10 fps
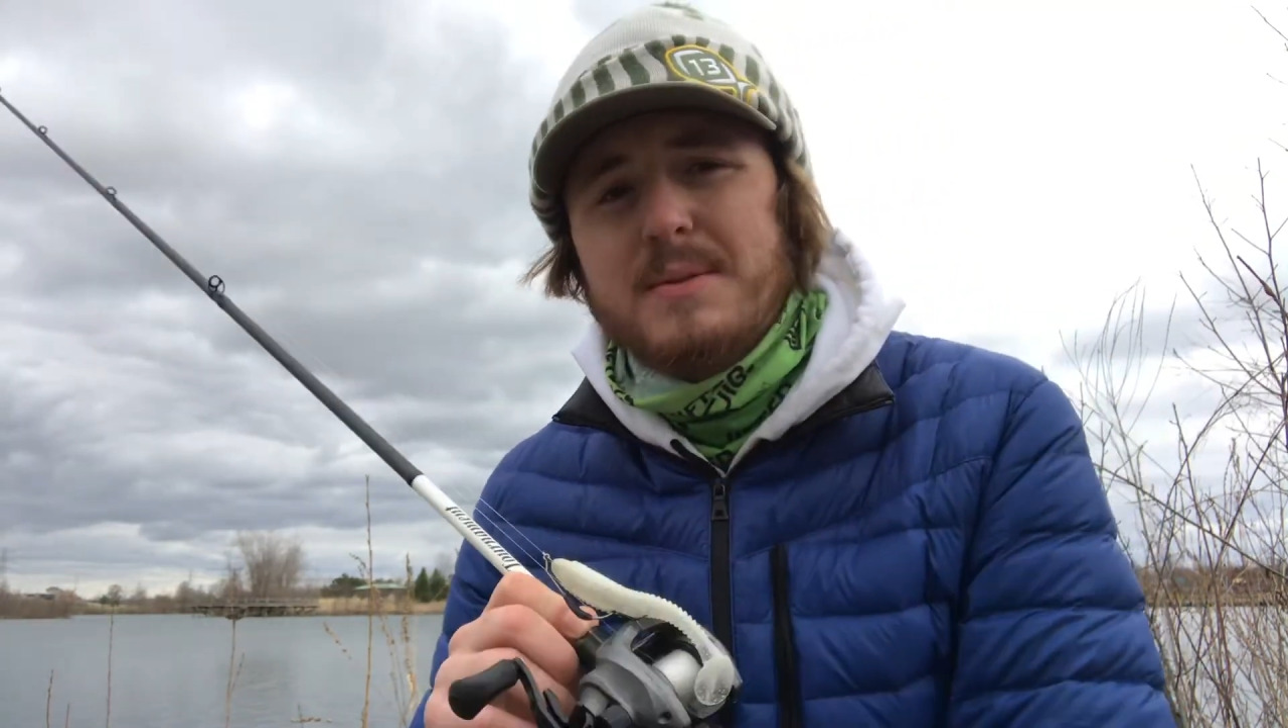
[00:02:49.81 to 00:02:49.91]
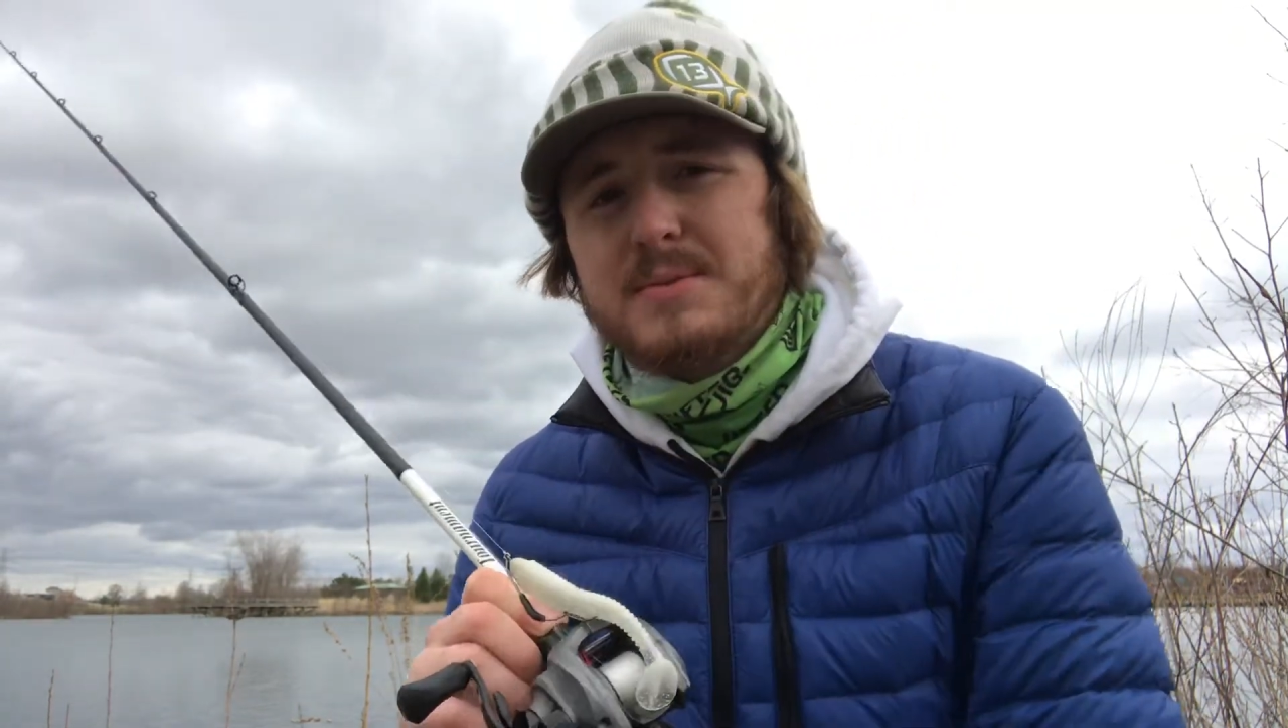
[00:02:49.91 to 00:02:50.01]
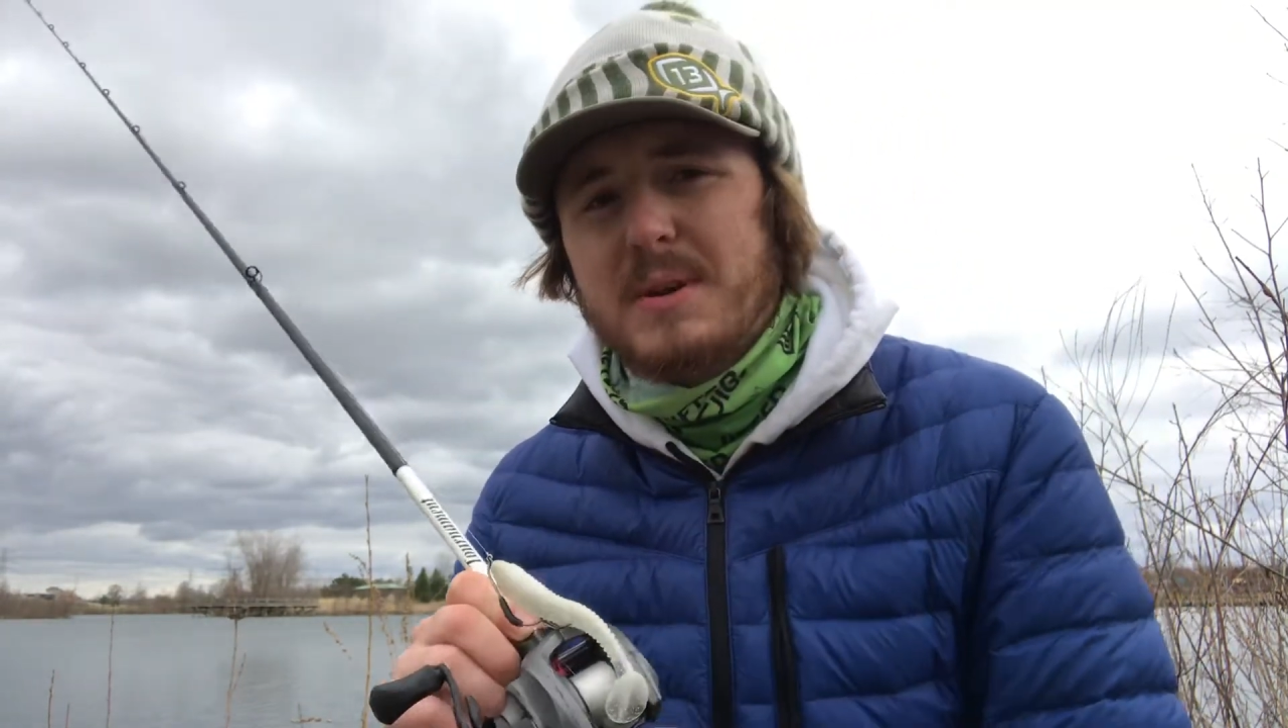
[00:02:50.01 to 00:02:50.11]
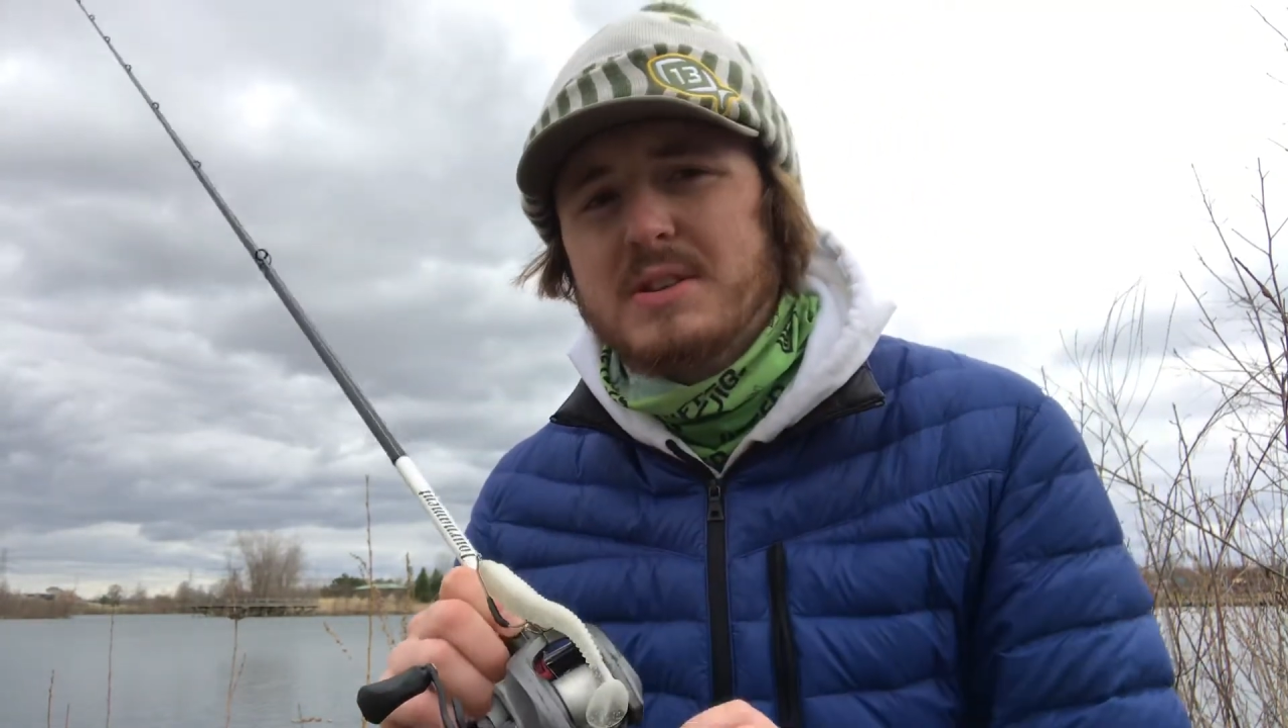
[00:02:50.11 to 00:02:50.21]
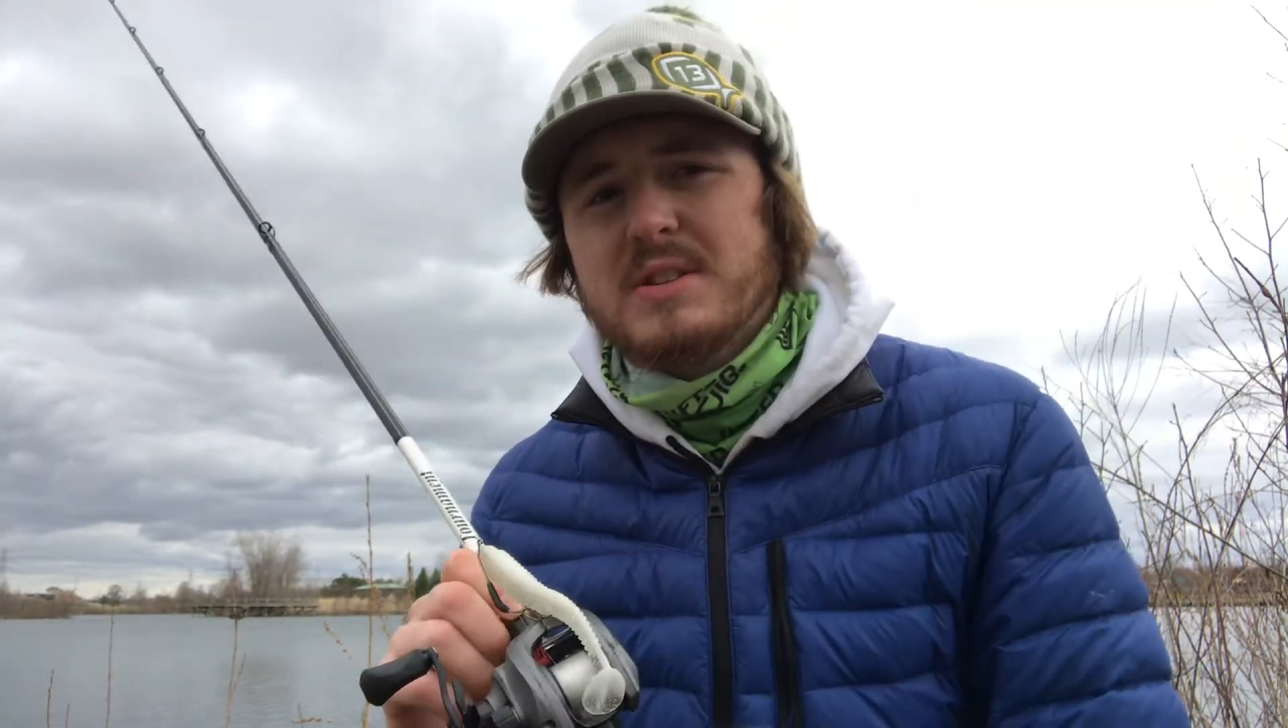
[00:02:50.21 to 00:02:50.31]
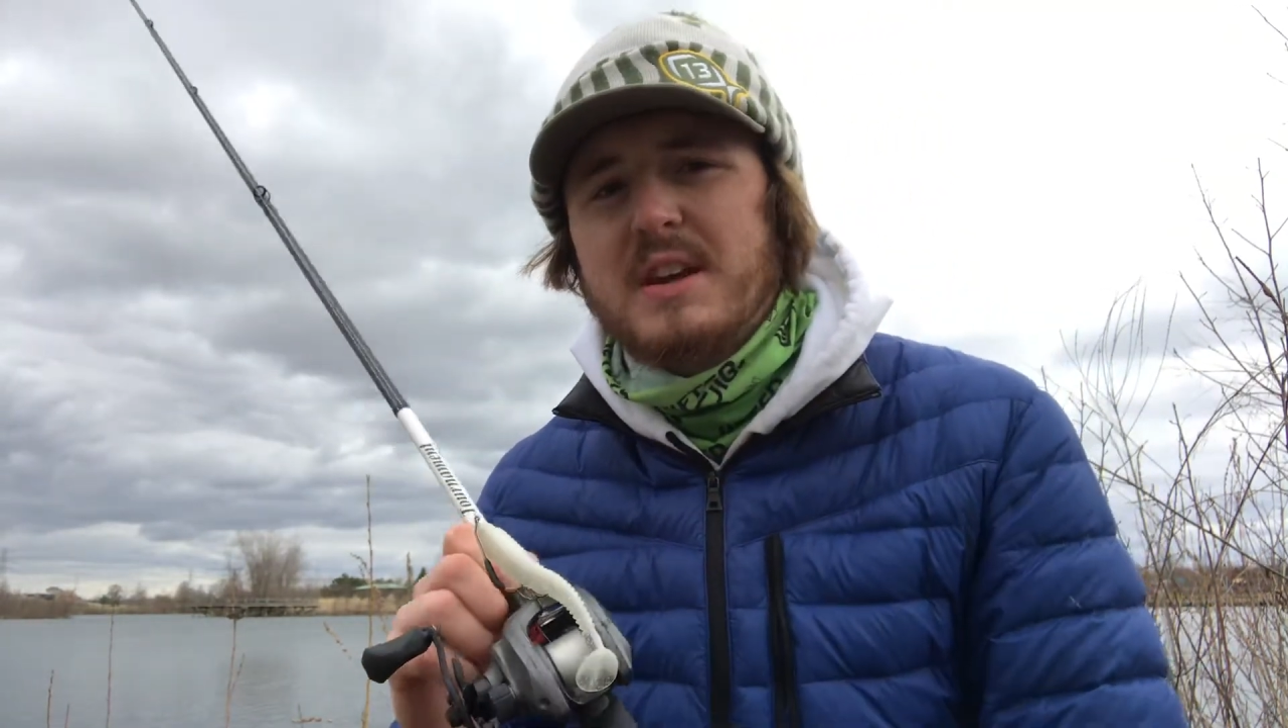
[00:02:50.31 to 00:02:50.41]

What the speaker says: especially.